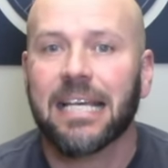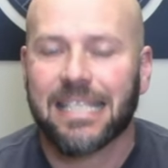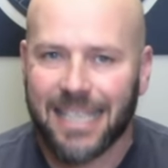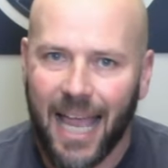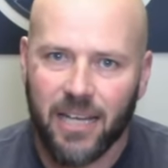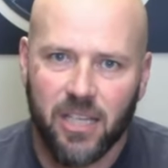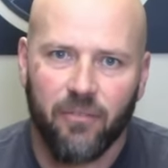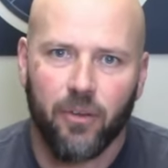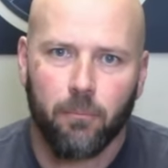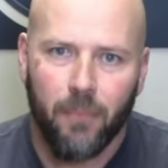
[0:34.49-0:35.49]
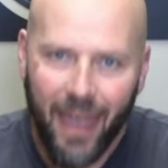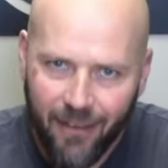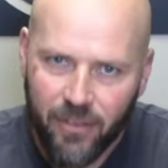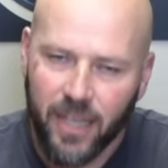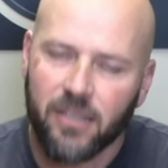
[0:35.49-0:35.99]
scientific
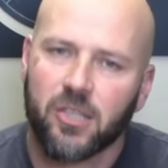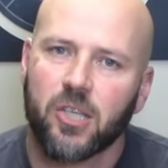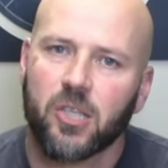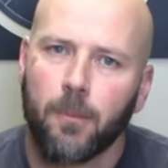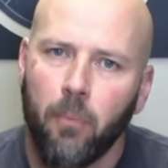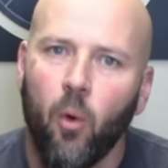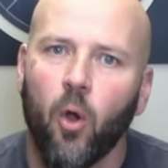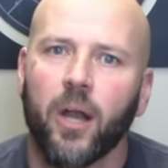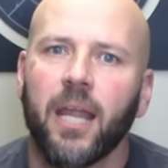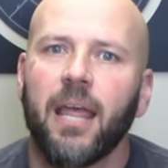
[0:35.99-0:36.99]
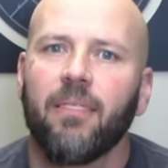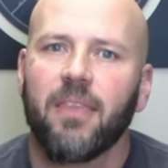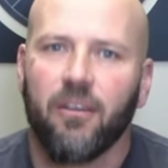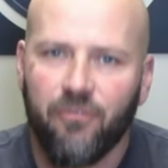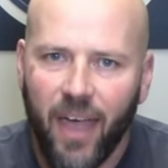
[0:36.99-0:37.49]
evidence to support
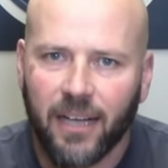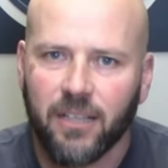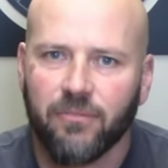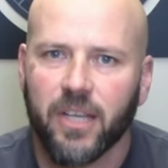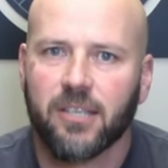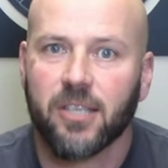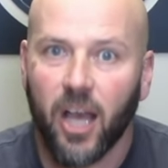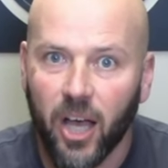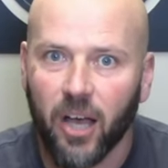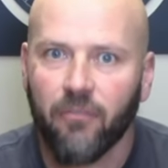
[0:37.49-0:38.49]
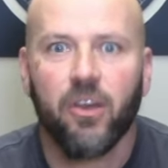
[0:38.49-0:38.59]
the effectiveness of